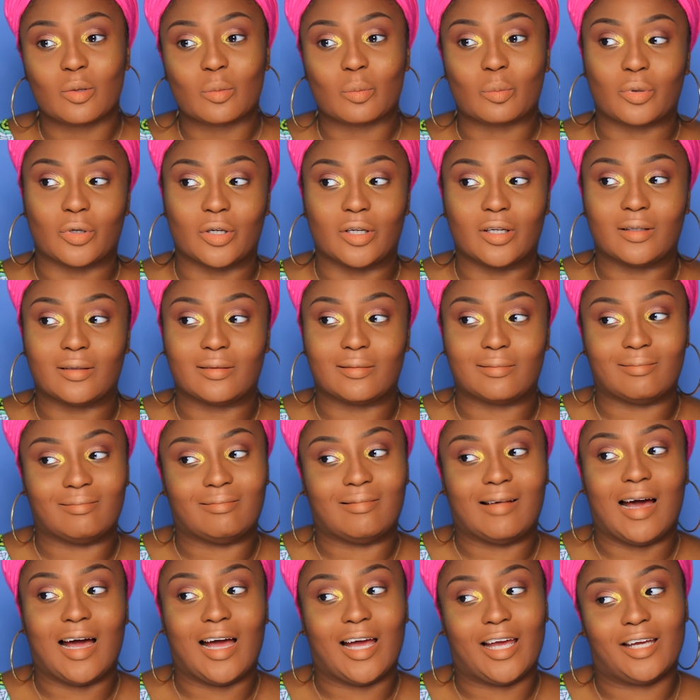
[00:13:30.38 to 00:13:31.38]
but
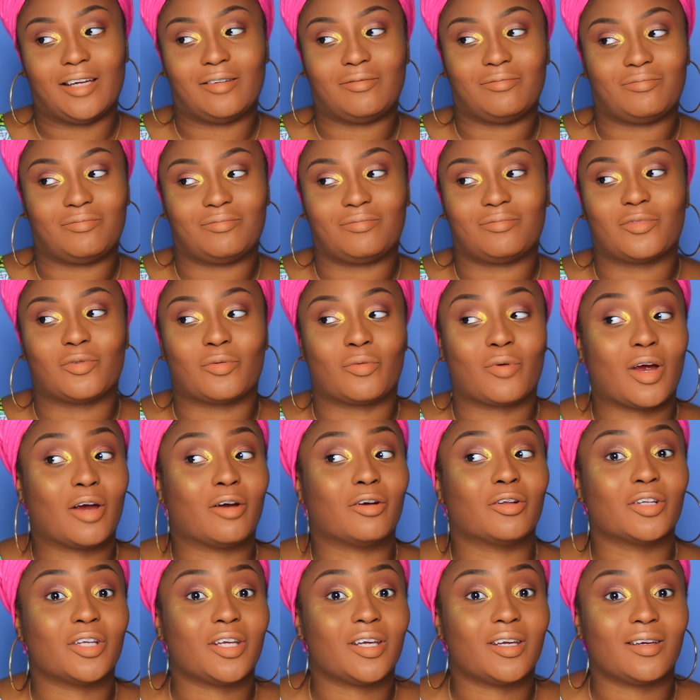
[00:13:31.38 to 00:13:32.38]
I
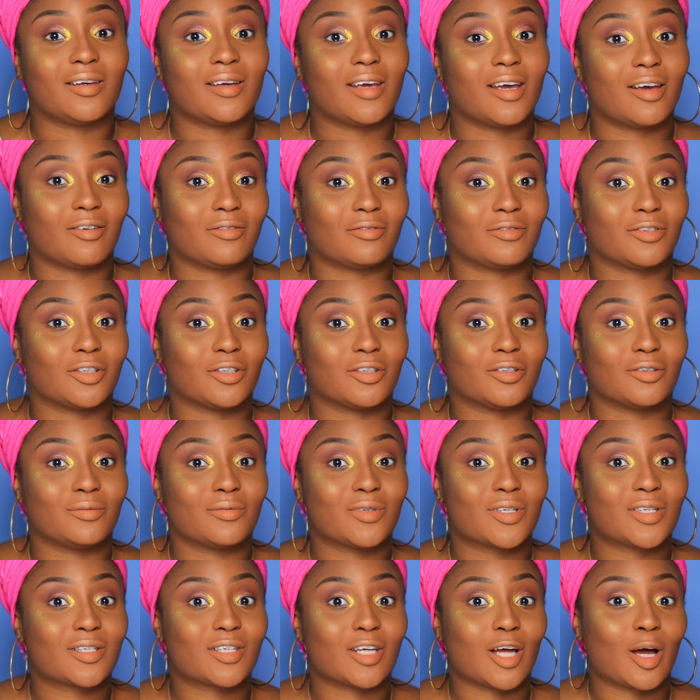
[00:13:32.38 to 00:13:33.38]
rarely ever
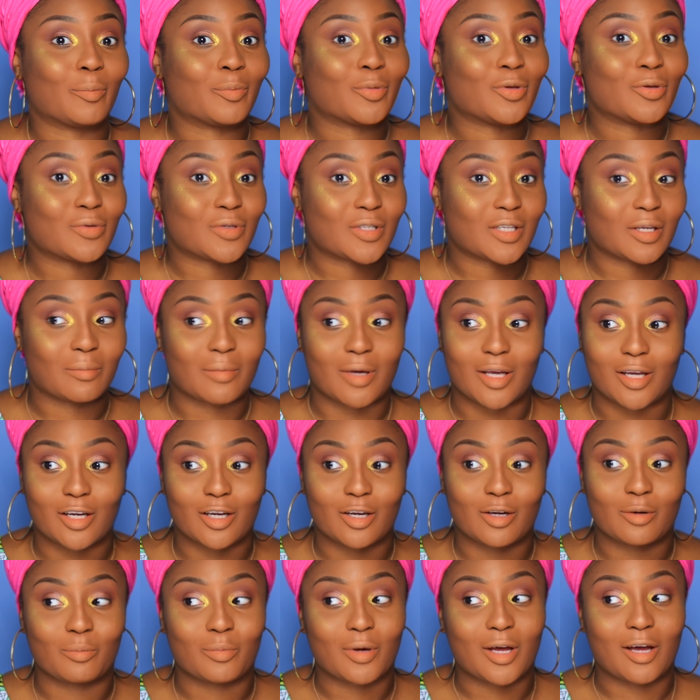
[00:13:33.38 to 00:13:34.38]
stop using
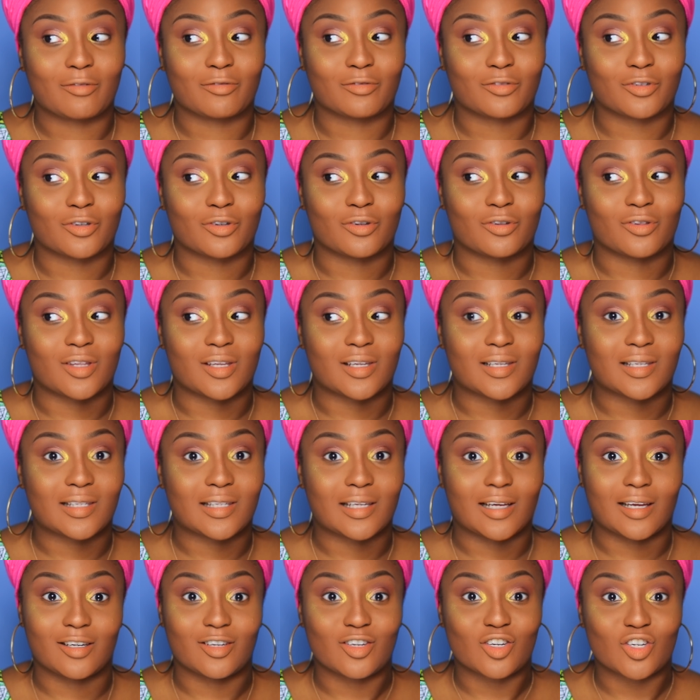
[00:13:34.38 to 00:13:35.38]
makeup after this
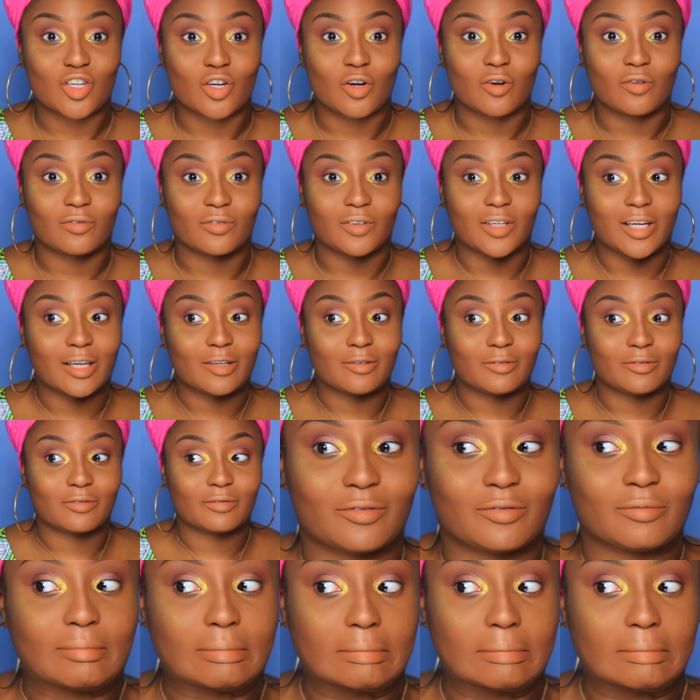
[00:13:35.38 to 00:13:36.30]
said shelf life.